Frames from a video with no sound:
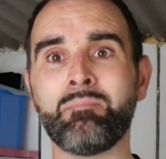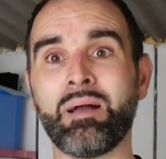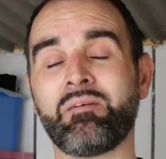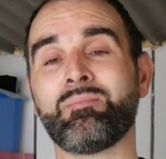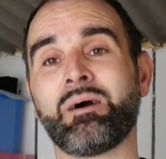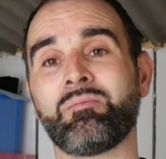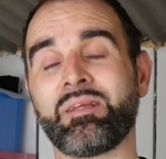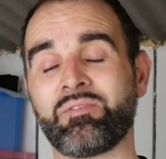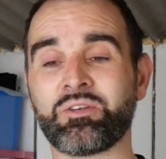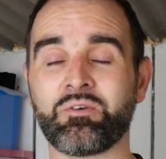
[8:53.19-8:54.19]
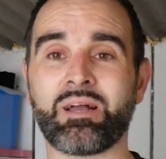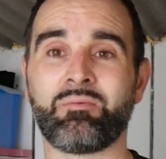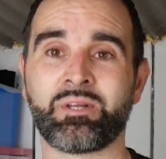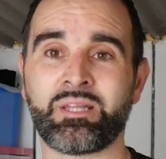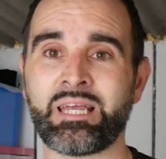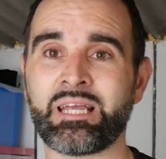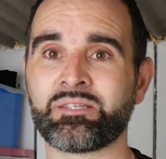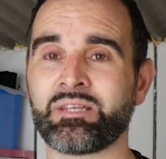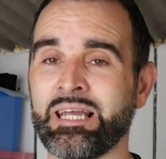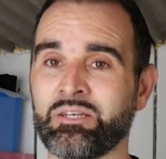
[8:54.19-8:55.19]
Bear in mind, if you do get one of
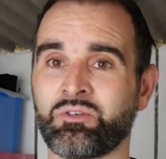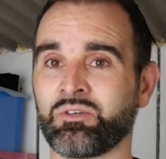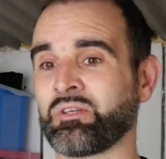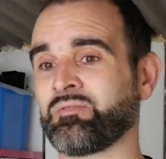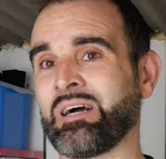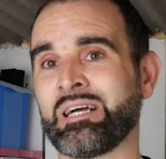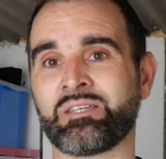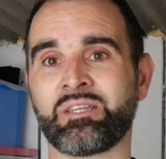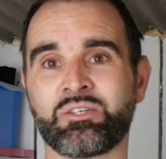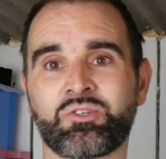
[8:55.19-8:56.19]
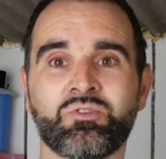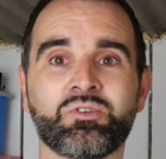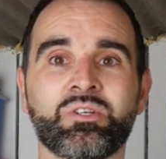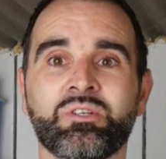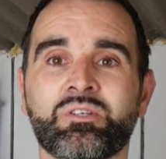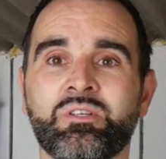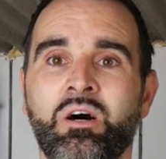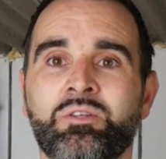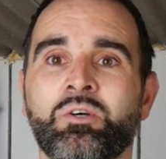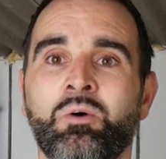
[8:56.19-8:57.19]
these, it does advise in the instructions,
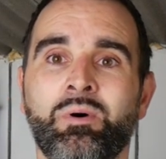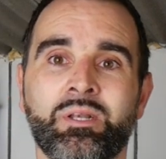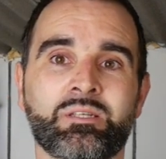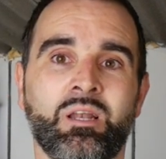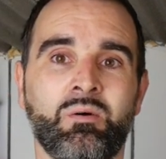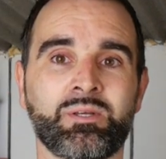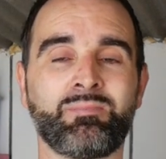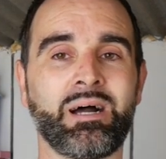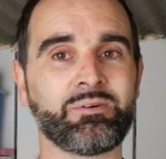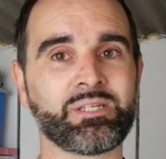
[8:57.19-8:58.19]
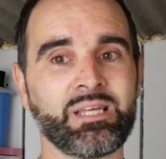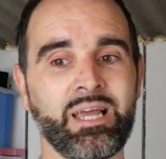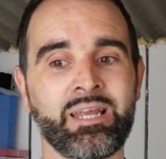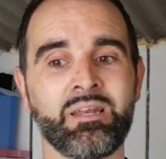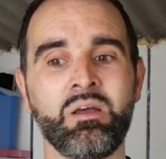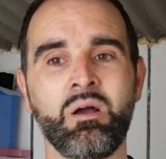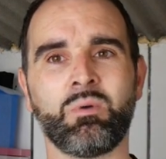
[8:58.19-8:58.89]
start it up on its lowest power setting,